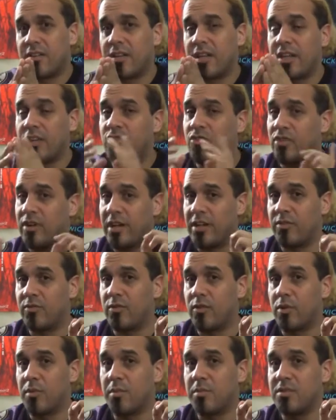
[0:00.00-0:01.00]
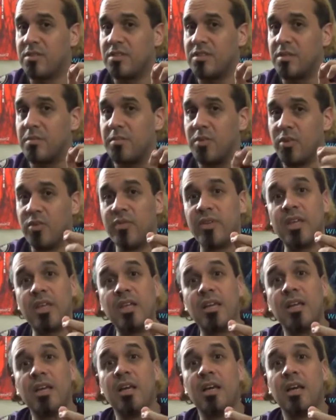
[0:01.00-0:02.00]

than Transformers the movie,